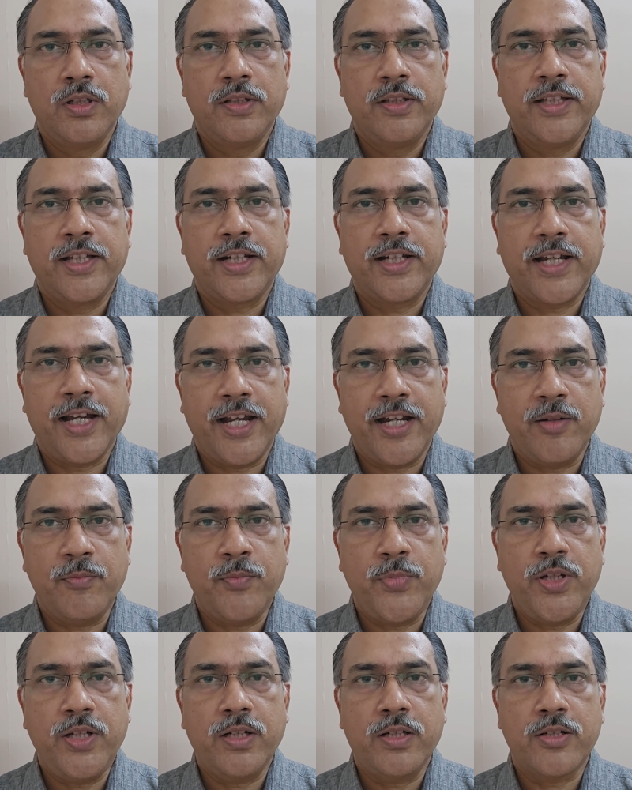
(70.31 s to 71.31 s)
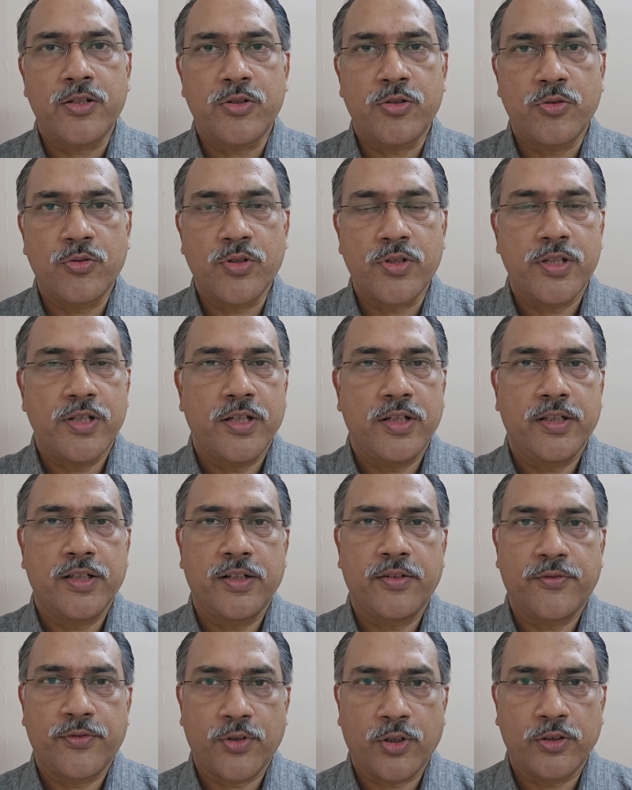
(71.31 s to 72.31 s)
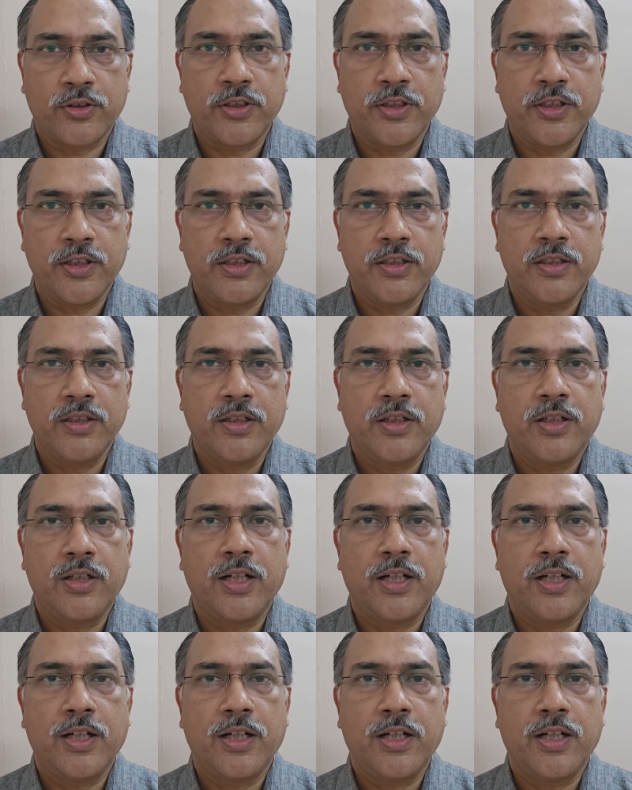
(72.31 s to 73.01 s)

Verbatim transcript: There can be associated frothing